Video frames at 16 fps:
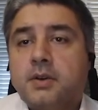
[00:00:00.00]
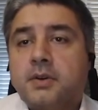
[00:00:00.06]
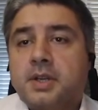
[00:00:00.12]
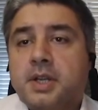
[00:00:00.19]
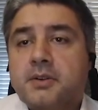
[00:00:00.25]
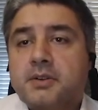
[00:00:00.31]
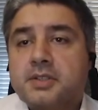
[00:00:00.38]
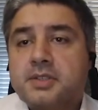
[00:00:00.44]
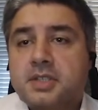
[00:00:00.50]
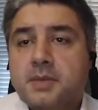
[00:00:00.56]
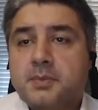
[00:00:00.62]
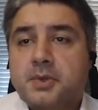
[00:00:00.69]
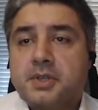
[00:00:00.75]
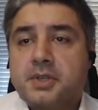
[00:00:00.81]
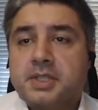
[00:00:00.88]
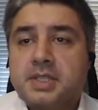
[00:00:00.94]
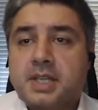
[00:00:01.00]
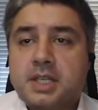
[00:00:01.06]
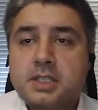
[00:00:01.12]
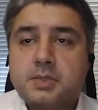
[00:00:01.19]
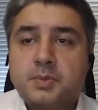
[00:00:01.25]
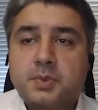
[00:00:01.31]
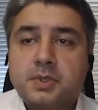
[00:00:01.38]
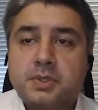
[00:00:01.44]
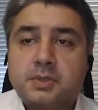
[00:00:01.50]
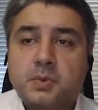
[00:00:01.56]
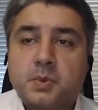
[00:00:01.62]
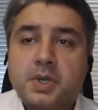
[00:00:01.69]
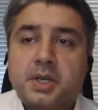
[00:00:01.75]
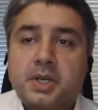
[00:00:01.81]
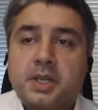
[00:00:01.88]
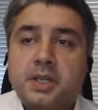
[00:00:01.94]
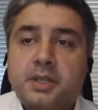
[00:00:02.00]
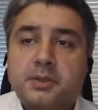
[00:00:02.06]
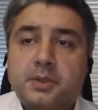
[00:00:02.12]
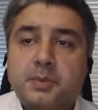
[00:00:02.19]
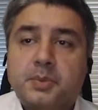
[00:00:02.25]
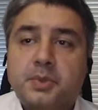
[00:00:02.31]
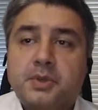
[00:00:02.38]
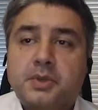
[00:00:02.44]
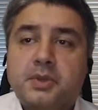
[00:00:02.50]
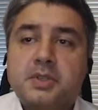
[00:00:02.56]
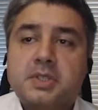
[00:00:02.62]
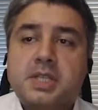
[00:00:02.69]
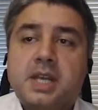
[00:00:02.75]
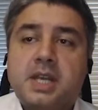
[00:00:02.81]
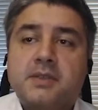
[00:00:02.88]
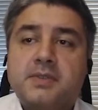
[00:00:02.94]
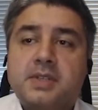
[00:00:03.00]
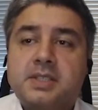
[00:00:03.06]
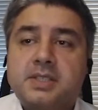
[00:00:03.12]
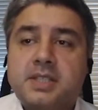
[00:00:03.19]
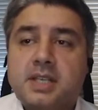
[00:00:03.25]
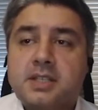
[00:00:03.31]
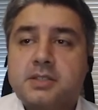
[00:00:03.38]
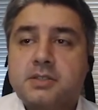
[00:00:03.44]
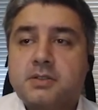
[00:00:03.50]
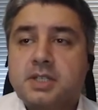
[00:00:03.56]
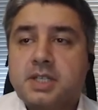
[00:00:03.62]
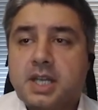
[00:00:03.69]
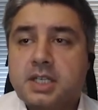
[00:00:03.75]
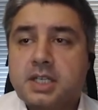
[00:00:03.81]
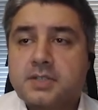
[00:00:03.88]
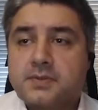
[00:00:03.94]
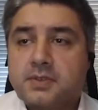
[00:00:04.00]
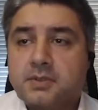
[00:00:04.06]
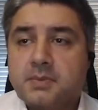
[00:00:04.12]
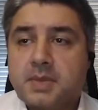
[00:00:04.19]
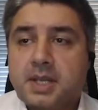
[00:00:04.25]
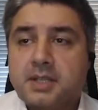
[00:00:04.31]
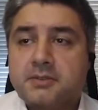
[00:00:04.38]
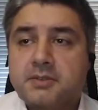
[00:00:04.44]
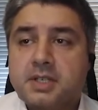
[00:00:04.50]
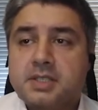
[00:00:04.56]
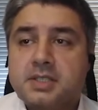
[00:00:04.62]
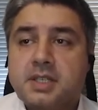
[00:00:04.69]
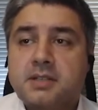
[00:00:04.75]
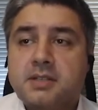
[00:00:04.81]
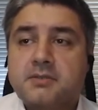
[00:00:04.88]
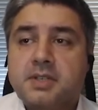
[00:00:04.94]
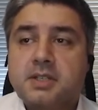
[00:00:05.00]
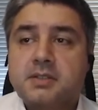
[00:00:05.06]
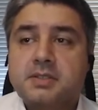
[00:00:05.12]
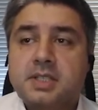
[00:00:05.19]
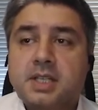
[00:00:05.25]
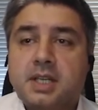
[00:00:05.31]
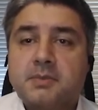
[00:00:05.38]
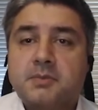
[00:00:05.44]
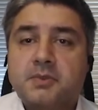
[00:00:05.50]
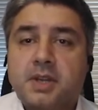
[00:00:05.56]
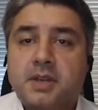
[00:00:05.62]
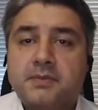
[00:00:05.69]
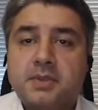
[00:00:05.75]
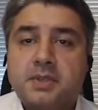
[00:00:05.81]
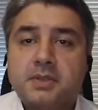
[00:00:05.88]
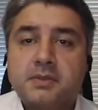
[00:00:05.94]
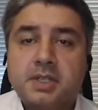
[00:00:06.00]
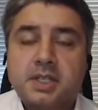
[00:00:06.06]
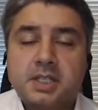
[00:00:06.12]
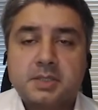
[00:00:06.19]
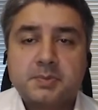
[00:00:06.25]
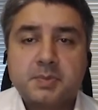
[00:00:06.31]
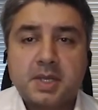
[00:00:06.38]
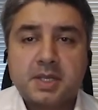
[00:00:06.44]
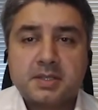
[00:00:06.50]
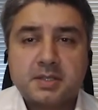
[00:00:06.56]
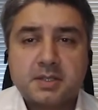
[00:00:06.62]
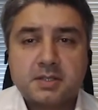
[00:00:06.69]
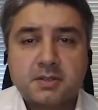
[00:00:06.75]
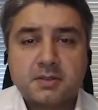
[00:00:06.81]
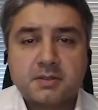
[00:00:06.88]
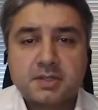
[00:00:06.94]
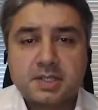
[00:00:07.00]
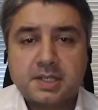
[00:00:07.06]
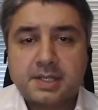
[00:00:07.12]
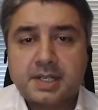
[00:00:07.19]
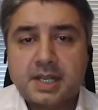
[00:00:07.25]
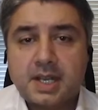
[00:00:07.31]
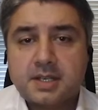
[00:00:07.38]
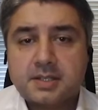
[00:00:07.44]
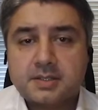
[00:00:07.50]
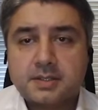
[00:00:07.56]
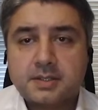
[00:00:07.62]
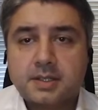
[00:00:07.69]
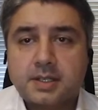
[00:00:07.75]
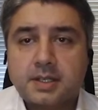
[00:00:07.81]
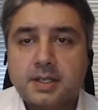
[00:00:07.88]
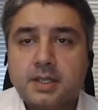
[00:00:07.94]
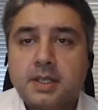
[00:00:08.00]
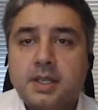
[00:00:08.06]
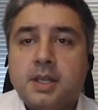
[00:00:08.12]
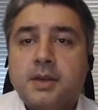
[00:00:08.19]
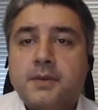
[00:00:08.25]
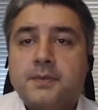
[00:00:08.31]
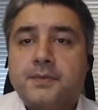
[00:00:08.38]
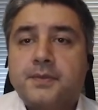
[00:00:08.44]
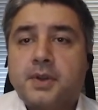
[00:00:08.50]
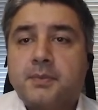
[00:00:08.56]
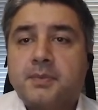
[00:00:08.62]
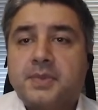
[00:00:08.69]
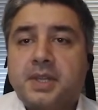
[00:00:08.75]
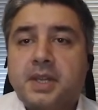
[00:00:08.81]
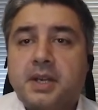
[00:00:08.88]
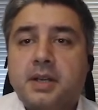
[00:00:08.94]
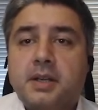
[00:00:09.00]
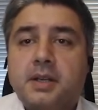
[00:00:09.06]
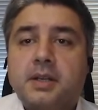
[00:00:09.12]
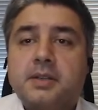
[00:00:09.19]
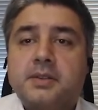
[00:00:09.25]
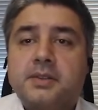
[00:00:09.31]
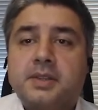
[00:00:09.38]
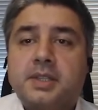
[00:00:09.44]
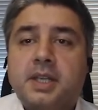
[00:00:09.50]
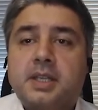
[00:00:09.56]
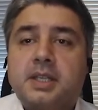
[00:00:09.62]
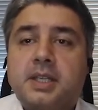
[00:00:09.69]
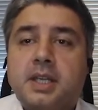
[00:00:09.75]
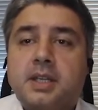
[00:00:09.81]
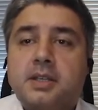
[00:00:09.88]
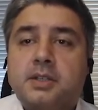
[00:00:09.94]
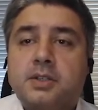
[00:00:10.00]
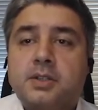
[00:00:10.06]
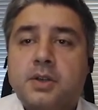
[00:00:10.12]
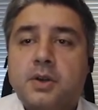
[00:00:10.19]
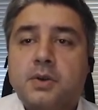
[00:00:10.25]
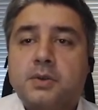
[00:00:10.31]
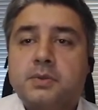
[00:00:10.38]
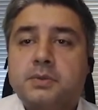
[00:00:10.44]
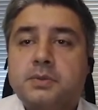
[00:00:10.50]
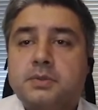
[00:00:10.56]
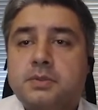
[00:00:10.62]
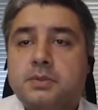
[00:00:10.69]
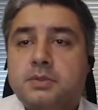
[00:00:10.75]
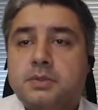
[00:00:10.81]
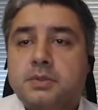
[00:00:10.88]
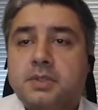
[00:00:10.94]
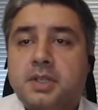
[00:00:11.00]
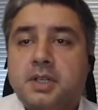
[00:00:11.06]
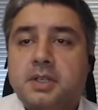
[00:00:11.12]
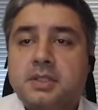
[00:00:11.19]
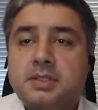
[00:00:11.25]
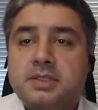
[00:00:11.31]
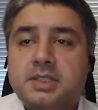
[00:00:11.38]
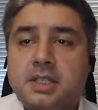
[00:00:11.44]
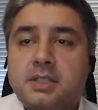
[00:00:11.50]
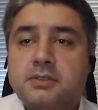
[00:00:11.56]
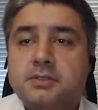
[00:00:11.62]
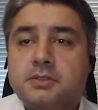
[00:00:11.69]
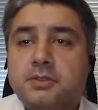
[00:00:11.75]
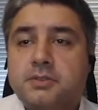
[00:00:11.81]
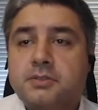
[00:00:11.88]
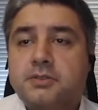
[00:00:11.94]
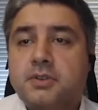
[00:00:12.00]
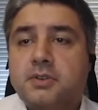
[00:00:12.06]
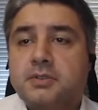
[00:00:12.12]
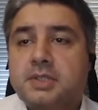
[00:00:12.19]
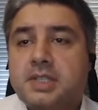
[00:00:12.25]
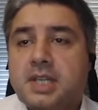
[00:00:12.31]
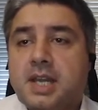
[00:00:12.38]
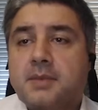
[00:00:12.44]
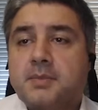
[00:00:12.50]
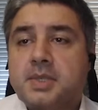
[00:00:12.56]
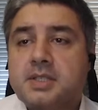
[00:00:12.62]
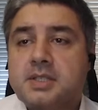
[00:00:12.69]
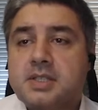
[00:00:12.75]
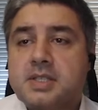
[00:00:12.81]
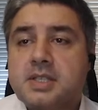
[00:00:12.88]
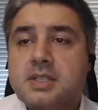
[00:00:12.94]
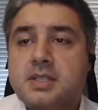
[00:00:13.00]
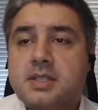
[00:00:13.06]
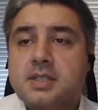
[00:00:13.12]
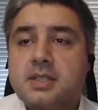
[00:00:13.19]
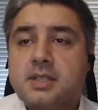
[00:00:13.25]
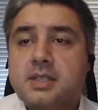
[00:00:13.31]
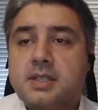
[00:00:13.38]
on our summary dashboard, where entrepreneurs have access to cash flow metrics and real-time revenue and expenses conciliation. From there, they can go to their sales control tab and see